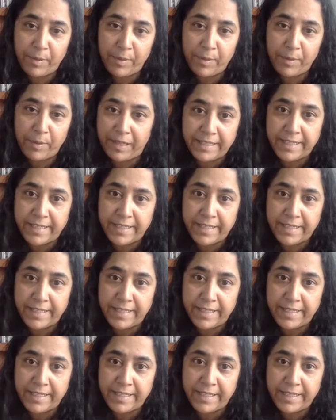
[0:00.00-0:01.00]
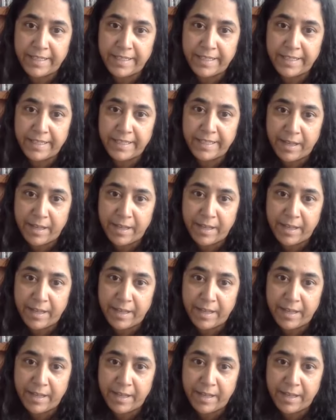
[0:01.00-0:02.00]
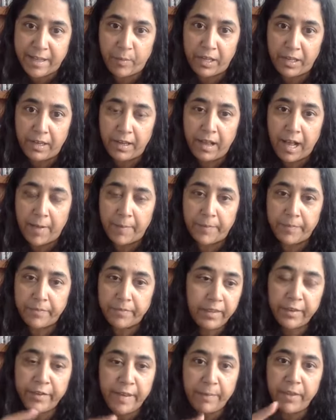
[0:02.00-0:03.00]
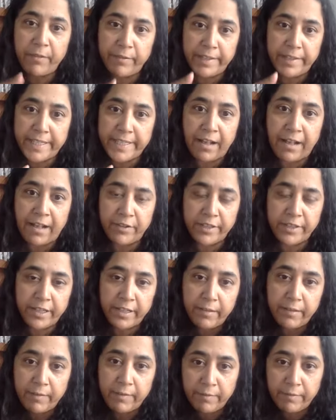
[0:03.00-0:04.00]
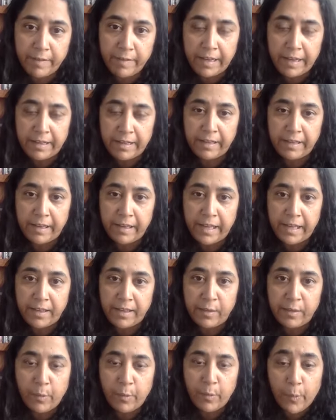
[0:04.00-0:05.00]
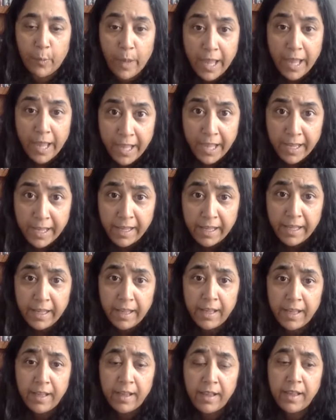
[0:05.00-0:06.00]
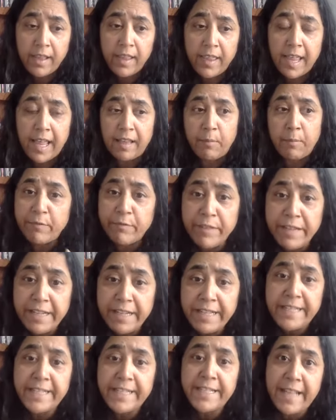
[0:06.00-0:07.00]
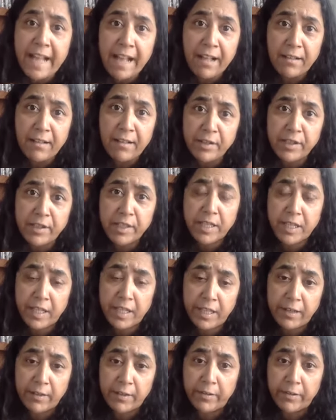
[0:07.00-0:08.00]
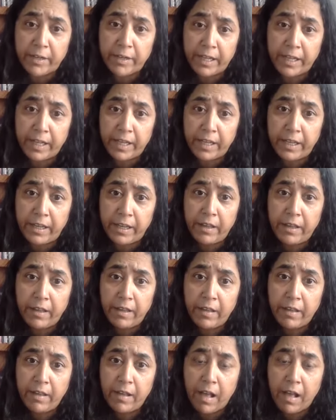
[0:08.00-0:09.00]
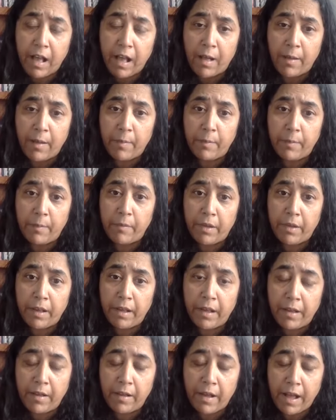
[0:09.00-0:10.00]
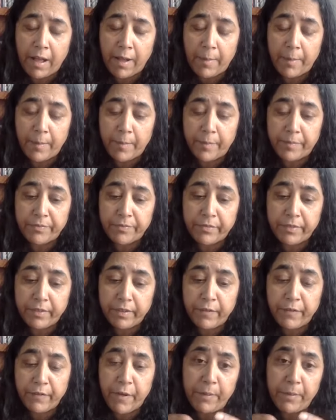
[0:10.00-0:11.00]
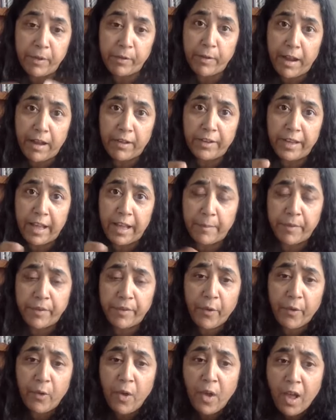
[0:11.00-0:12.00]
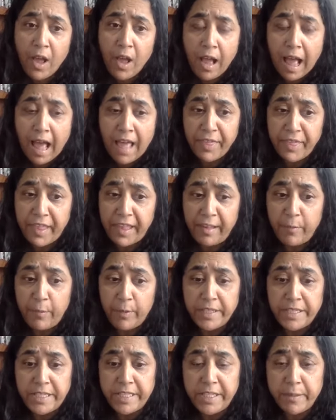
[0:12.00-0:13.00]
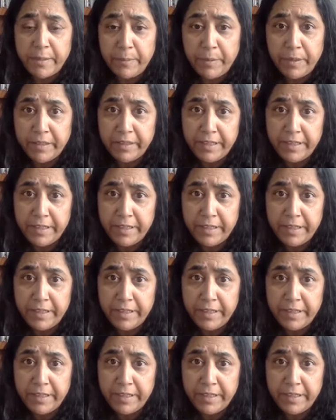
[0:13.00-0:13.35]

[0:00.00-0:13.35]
to someone, there's something resounded in the way that my participants are speaking that resounds theory, from the ground up. So I think what's typically